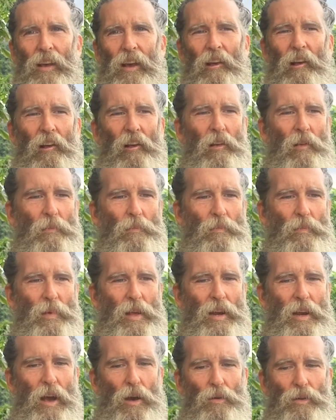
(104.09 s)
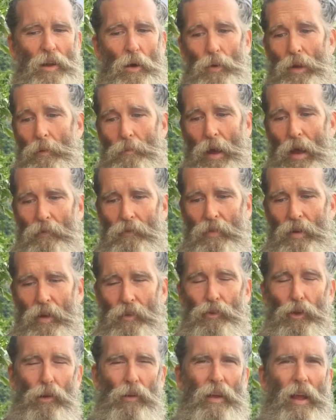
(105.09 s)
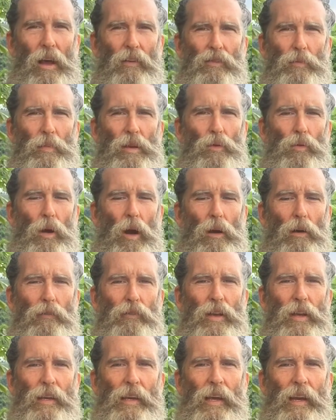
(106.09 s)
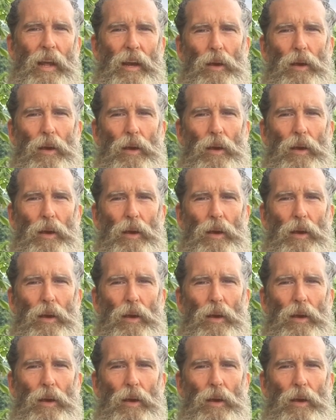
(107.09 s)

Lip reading: You know, you don't even necessarily have to be raw vegan.